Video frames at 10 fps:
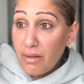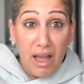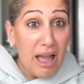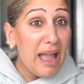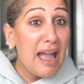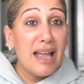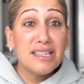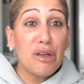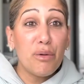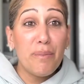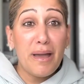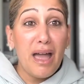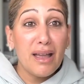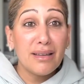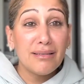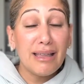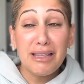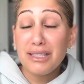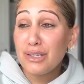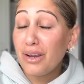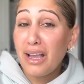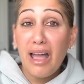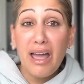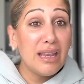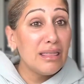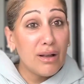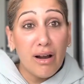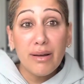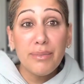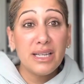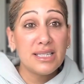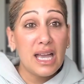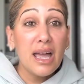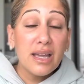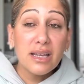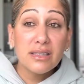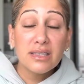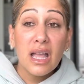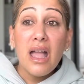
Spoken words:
I had to go back and start cutting the karmic ties.